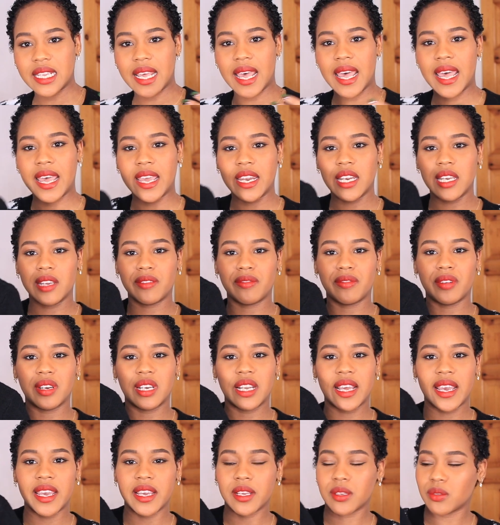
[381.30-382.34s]
and different
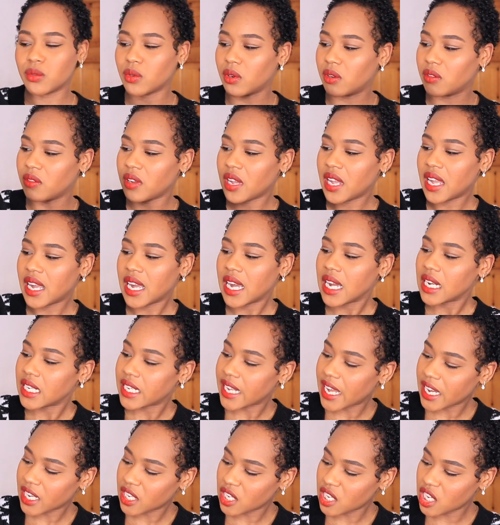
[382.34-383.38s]
like sort of
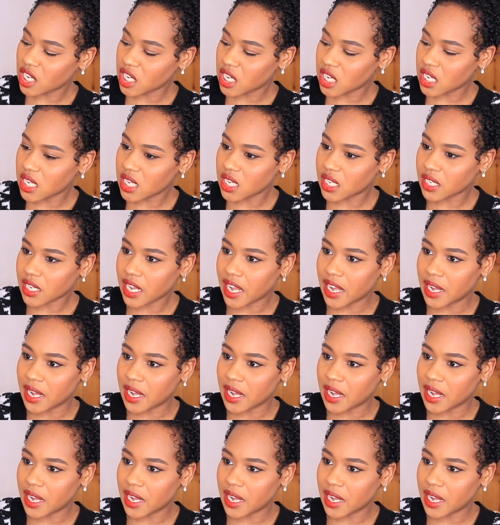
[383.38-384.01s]
textures.